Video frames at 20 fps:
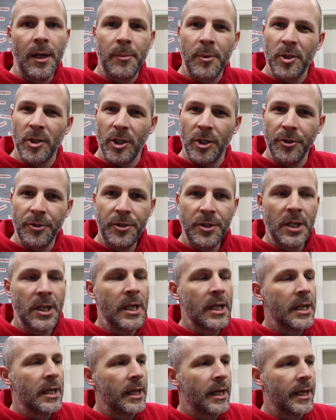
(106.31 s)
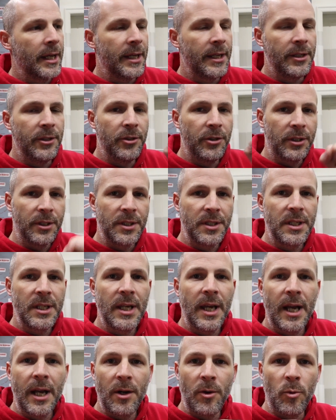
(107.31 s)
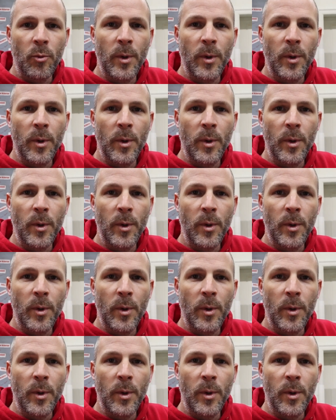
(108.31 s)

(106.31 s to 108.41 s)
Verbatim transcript: up close and you can see how